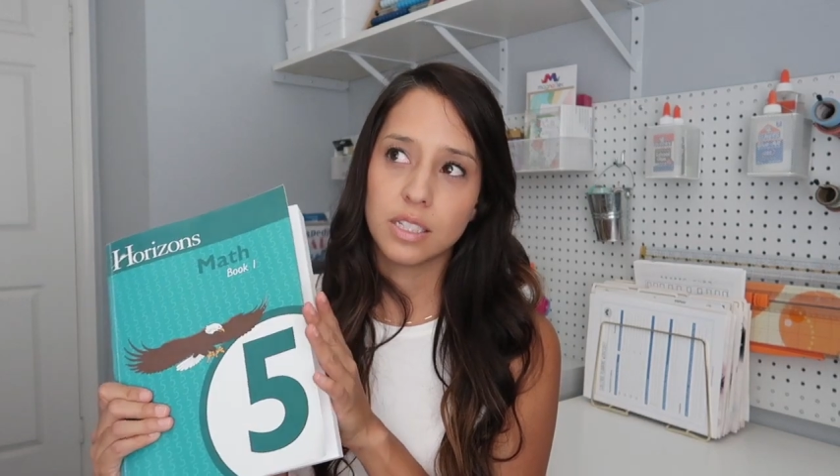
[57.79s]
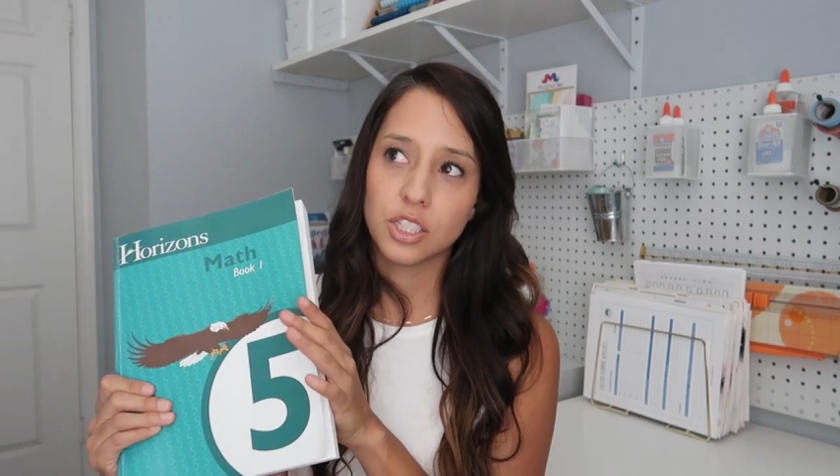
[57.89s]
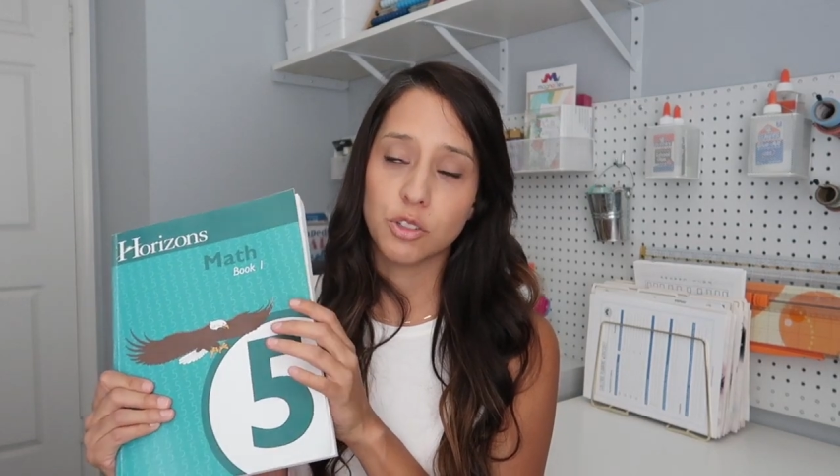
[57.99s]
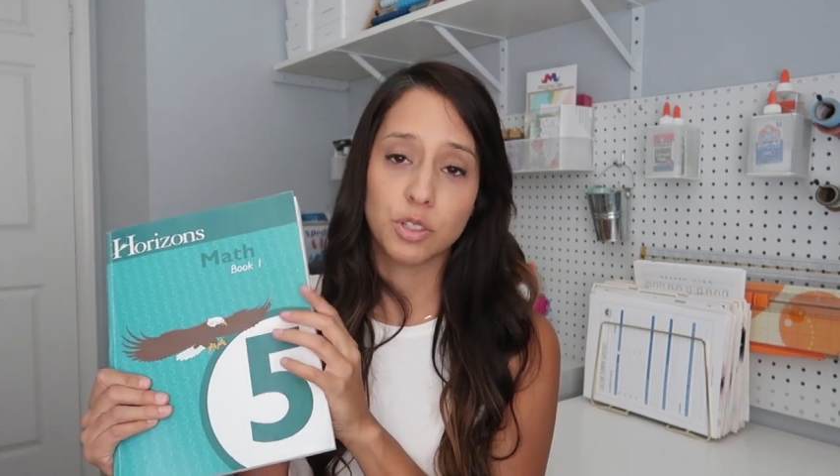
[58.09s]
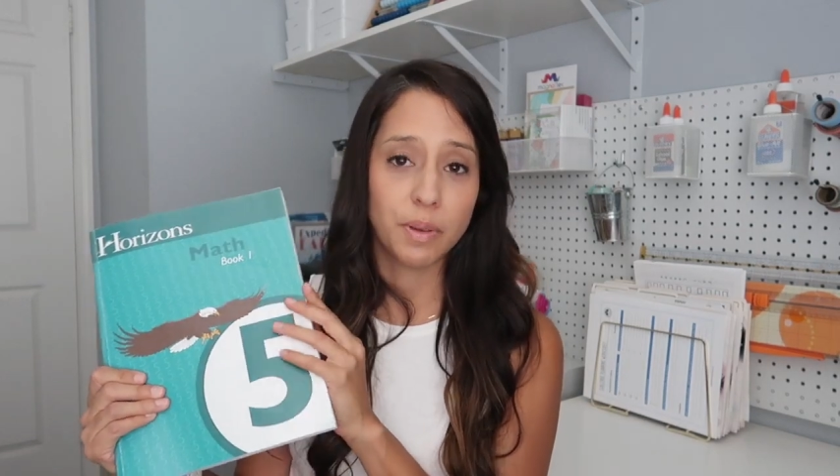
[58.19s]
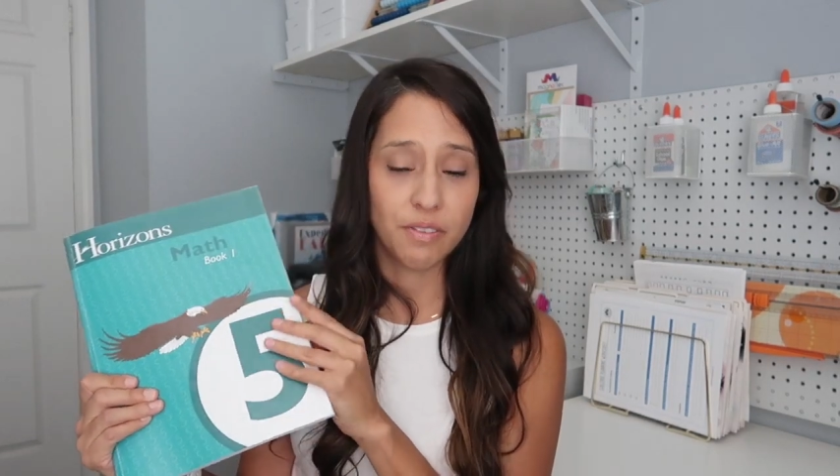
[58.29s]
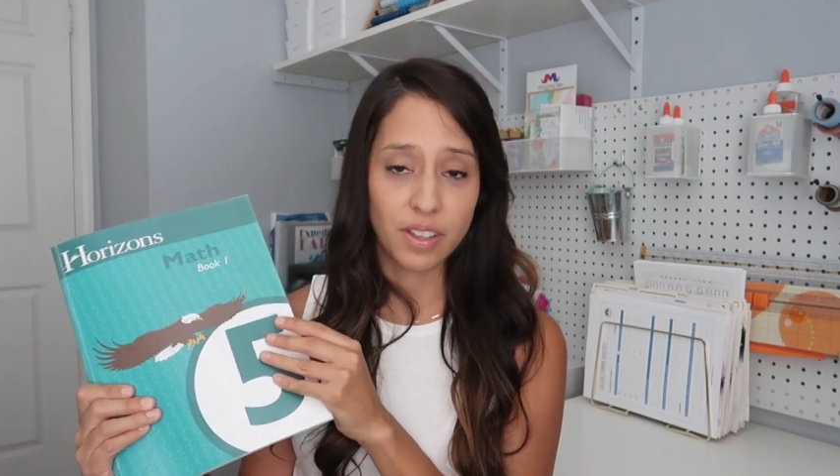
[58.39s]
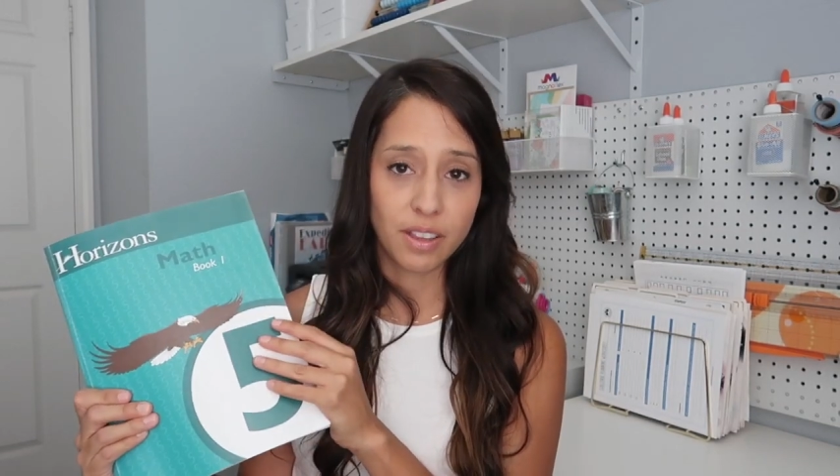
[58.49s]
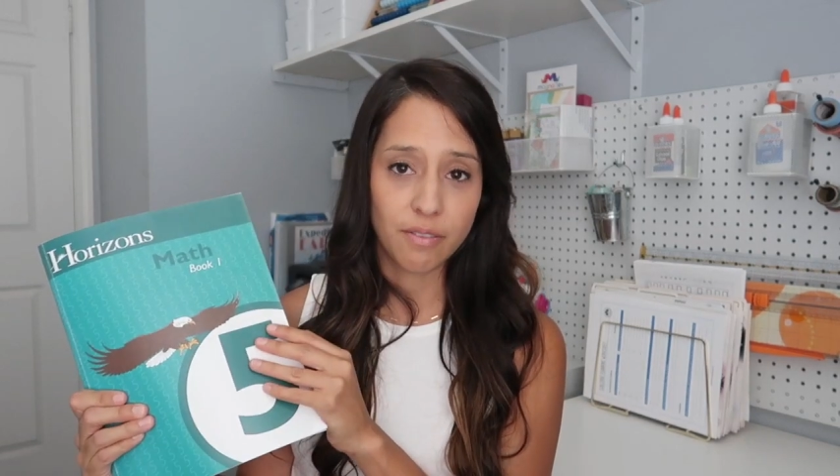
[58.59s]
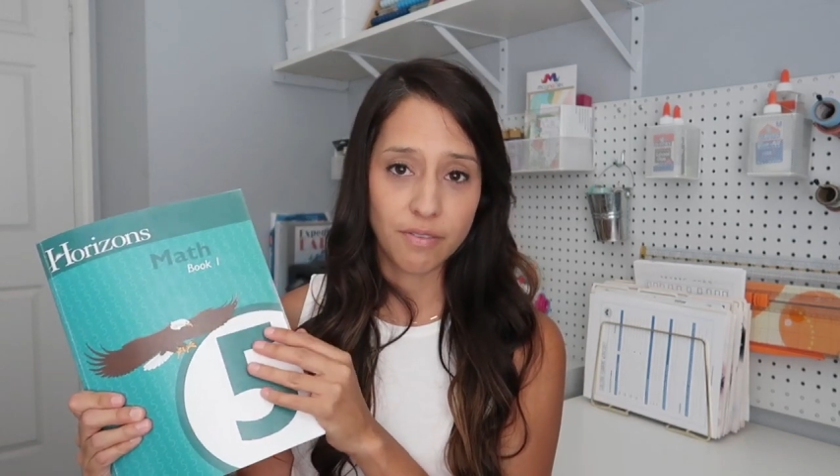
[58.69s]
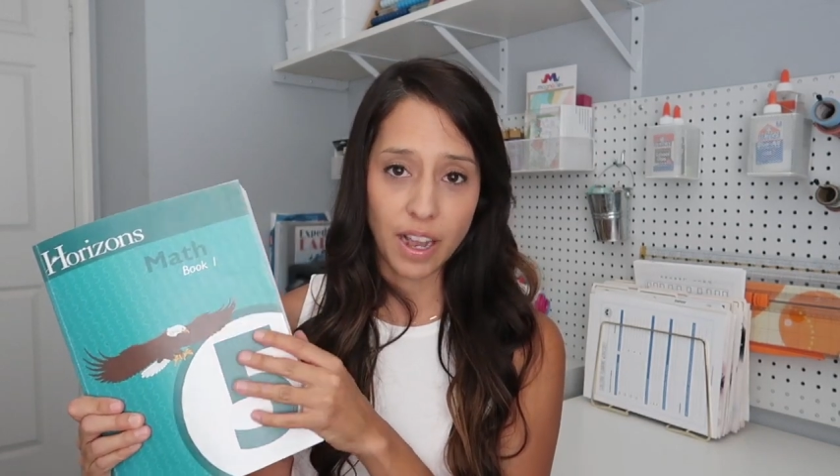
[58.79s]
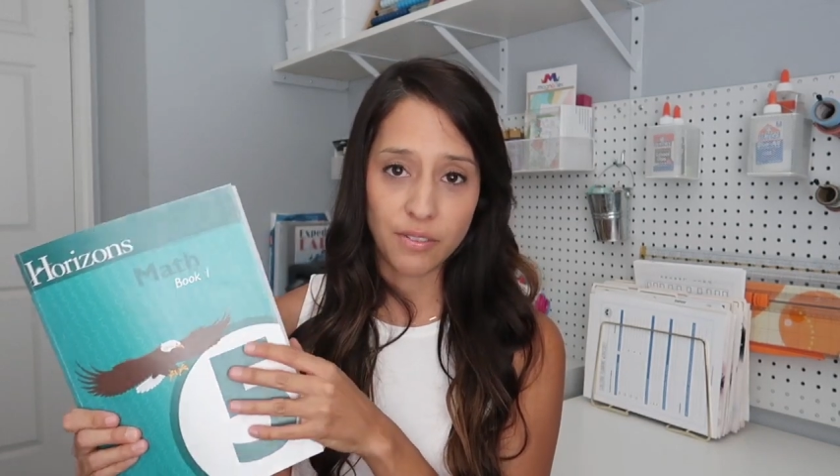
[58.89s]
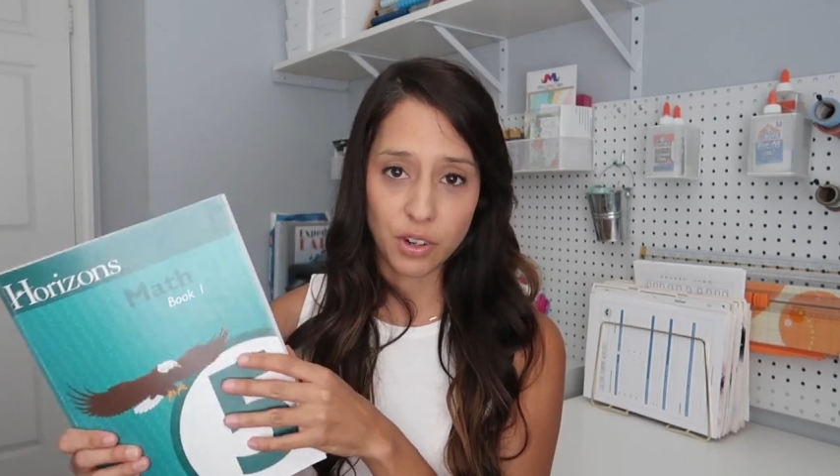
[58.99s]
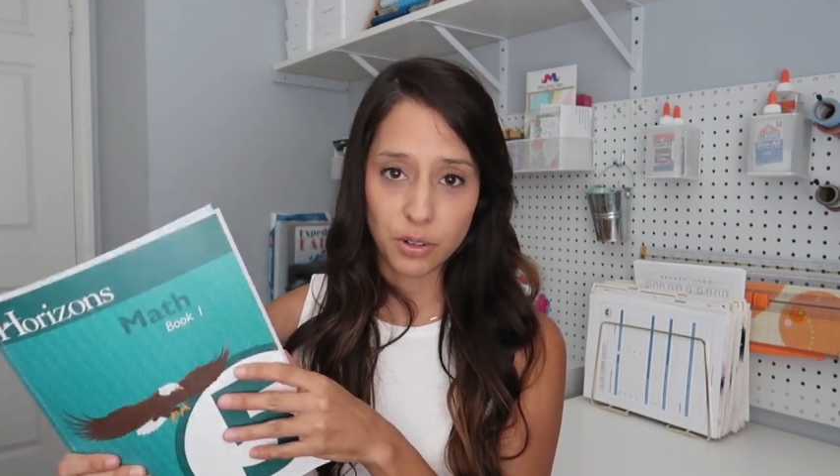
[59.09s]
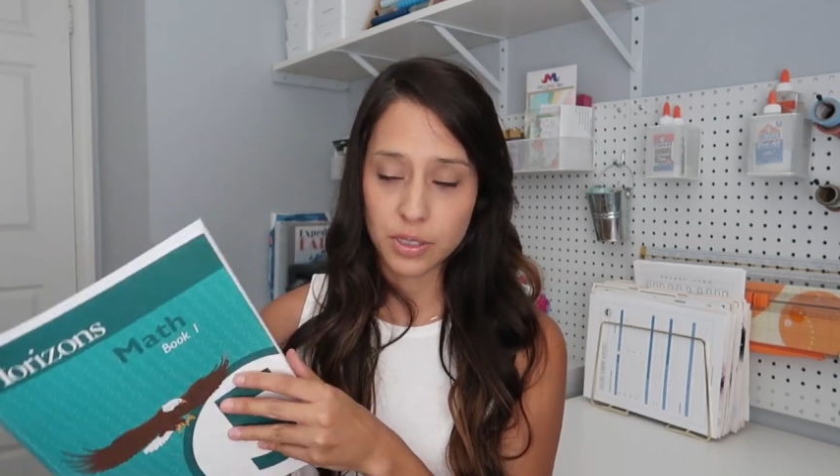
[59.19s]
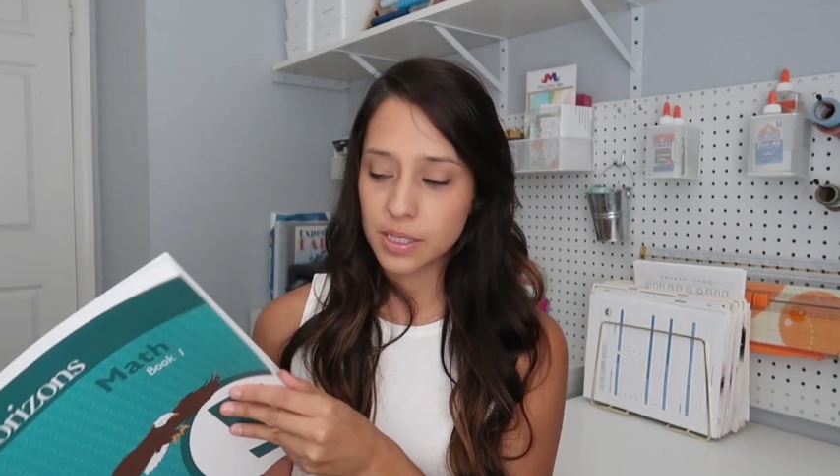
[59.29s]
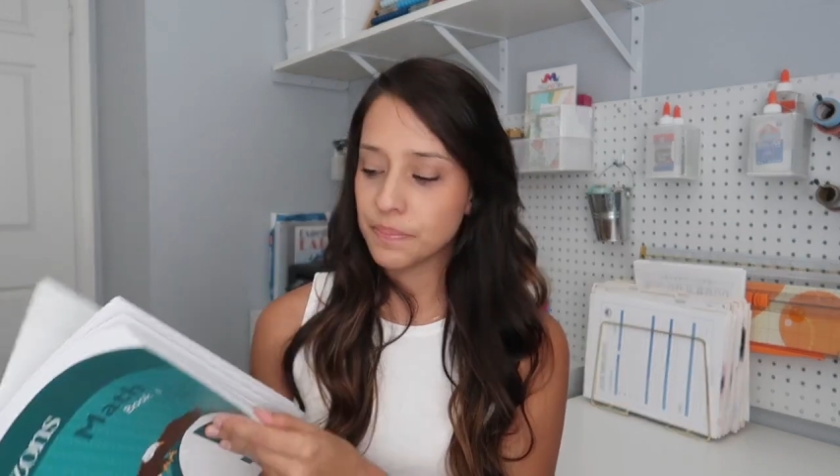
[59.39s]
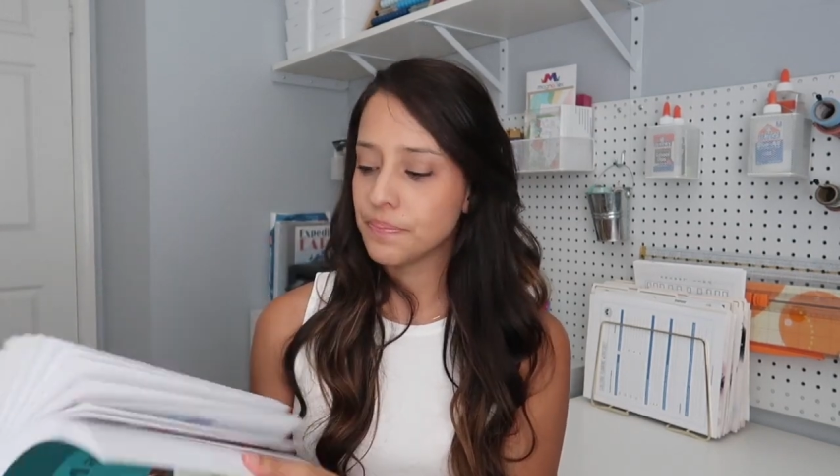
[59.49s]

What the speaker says: soon-to-be 5-year-old.